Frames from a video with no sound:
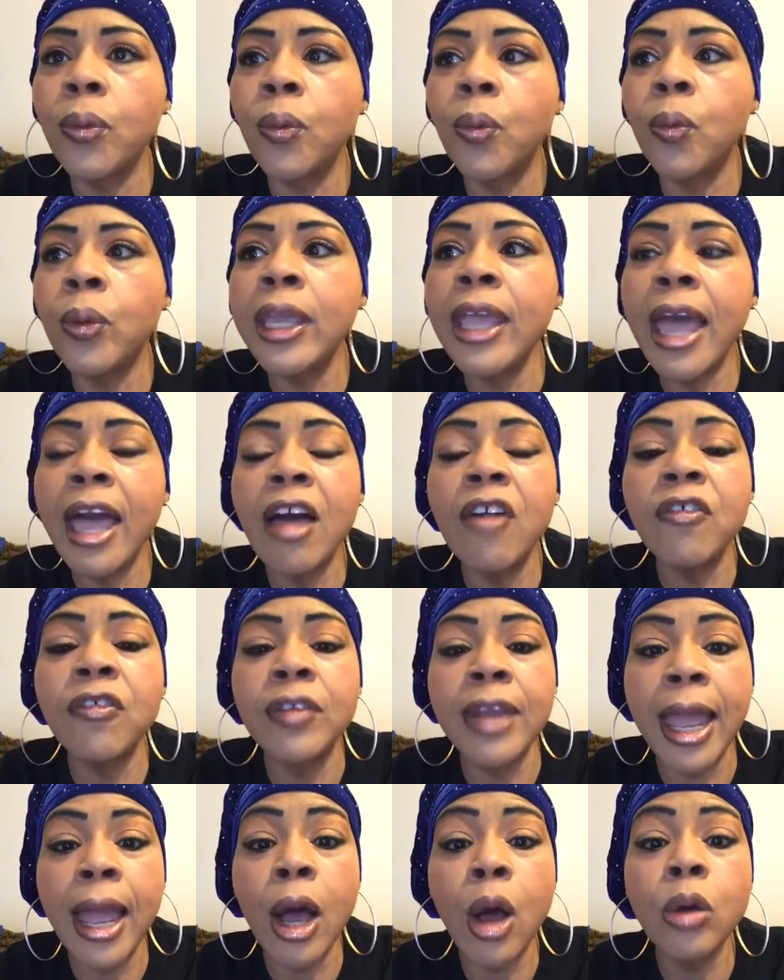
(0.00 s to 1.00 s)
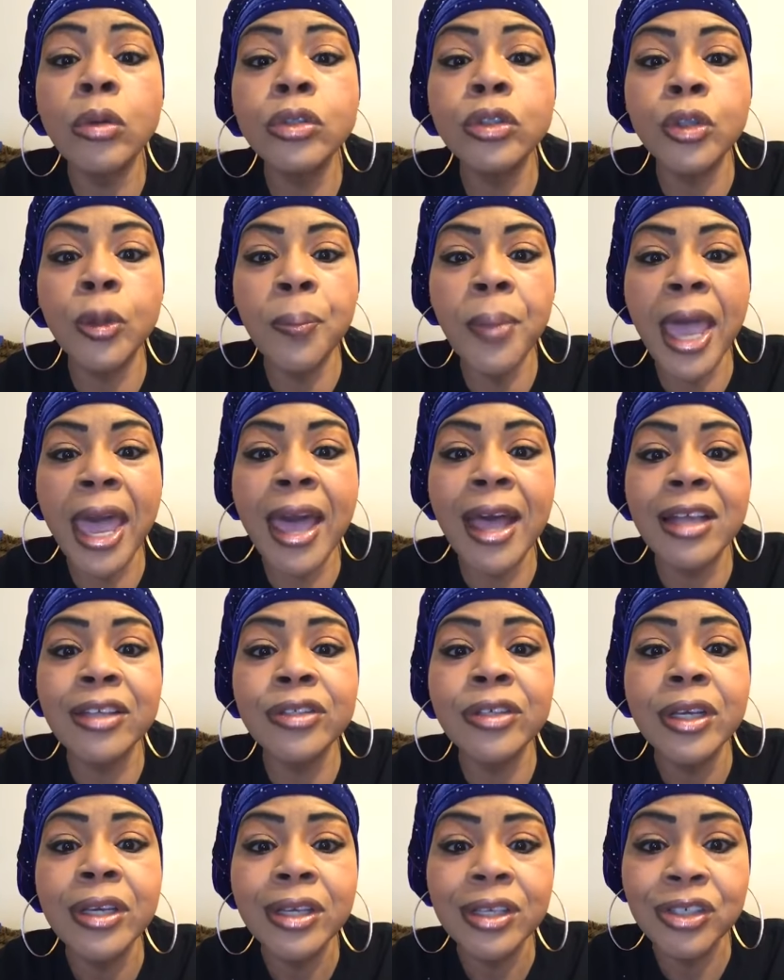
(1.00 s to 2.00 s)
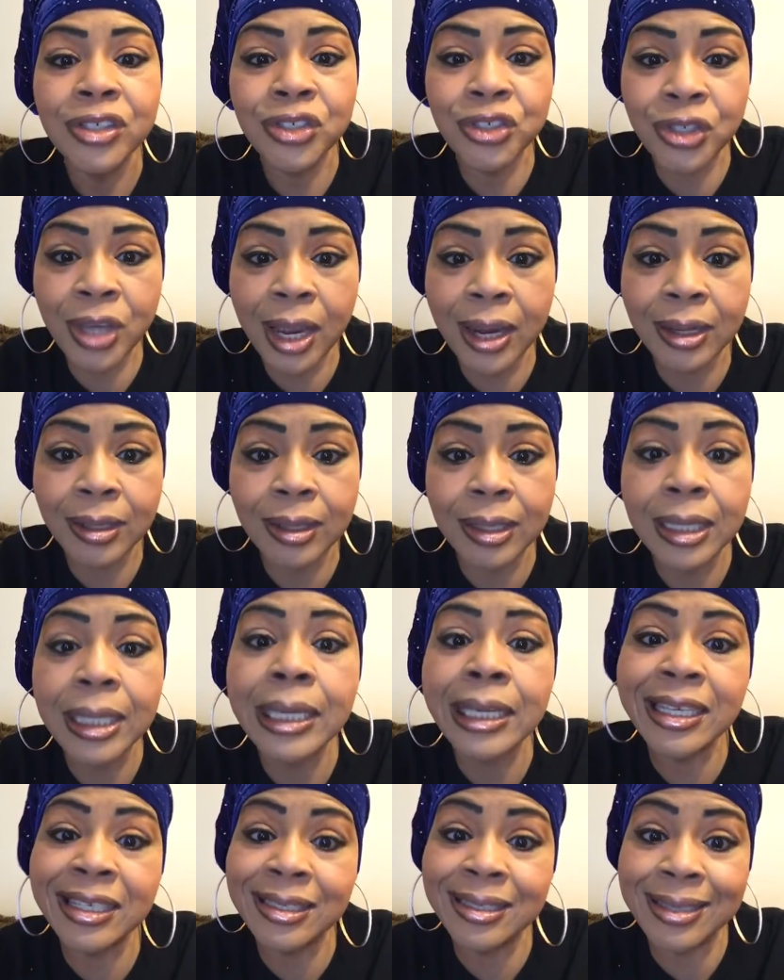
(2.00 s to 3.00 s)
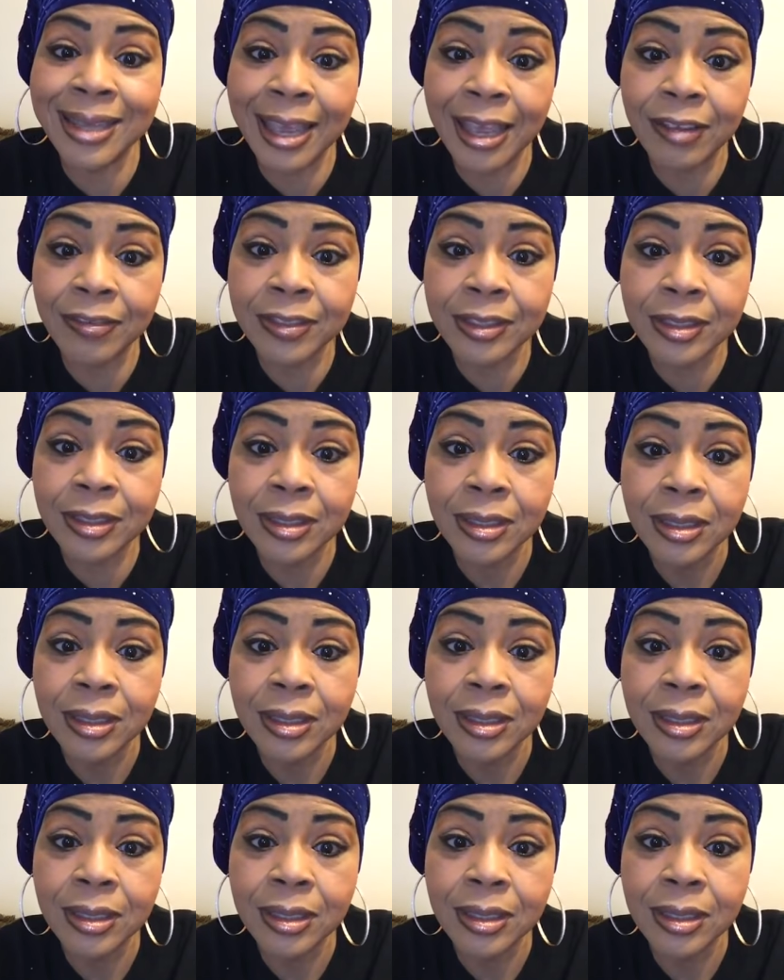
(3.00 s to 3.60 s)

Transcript: We have now surpassed China in deaths.